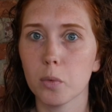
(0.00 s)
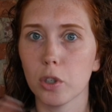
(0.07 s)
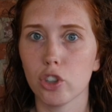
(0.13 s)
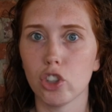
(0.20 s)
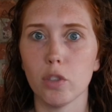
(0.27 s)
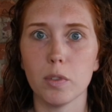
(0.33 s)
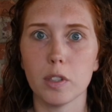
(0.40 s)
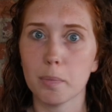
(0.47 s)
while
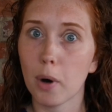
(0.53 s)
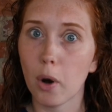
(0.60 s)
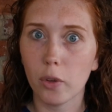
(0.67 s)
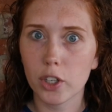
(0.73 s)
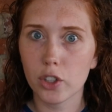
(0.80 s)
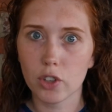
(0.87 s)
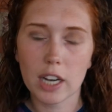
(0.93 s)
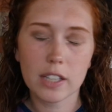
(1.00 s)
she was
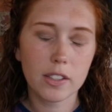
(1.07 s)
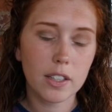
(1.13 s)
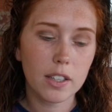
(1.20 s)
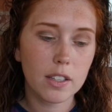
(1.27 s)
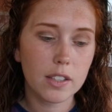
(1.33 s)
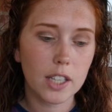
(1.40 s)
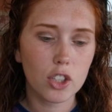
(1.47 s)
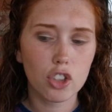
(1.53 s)
pulling
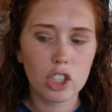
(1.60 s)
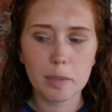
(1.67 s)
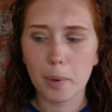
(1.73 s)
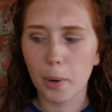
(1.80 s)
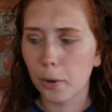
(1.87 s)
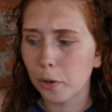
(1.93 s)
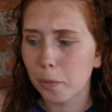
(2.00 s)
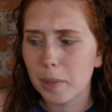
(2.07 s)
dresses and she
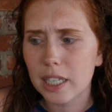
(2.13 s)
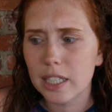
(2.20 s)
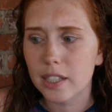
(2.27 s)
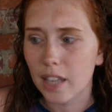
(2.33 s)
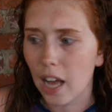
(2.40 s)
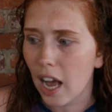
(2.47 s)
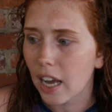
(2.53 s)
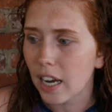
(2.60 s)
pulled me
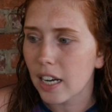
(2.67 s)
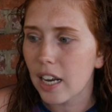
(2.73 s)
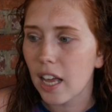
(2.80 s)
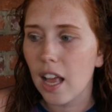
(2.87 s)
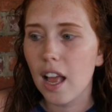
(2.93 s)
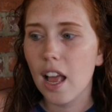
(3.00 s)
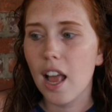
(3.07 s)
aside.